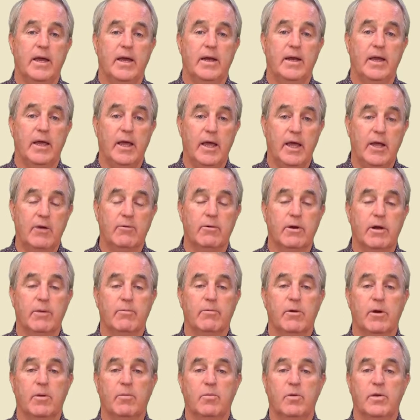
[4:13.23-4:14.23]
in
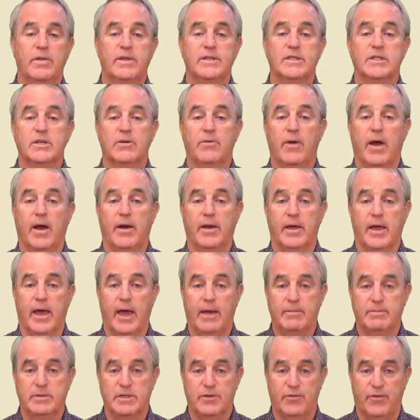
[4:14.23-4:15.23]
equilibrium with the surrounding
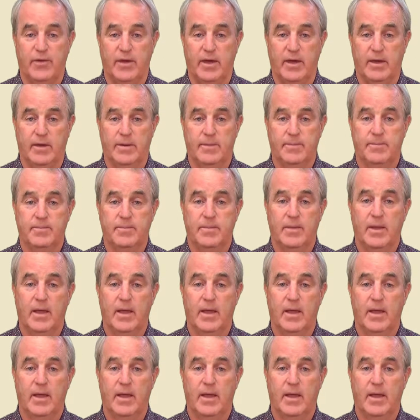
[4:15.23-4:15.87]
atmosphere.